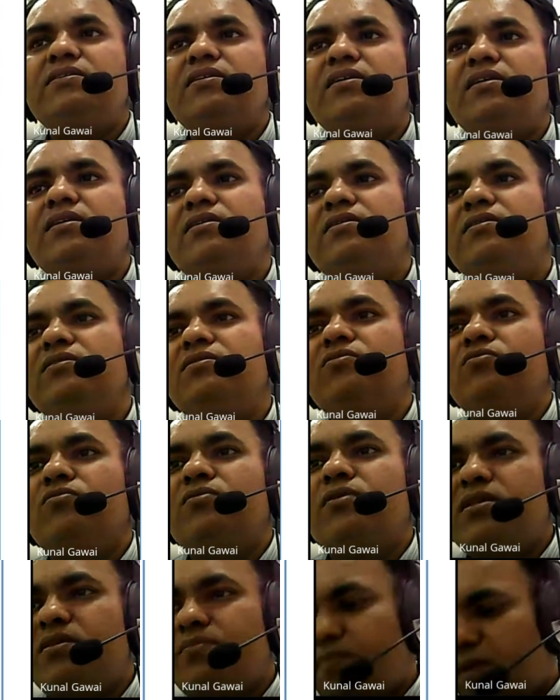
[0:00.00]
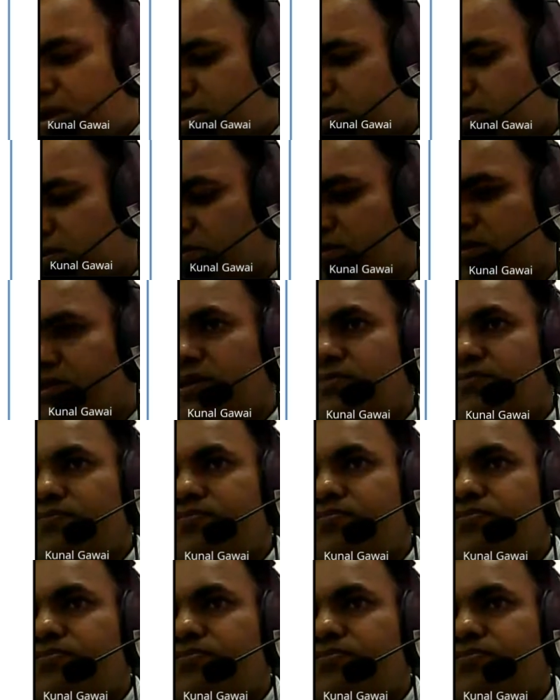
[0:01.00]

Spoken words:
shell, it is known as matrix type.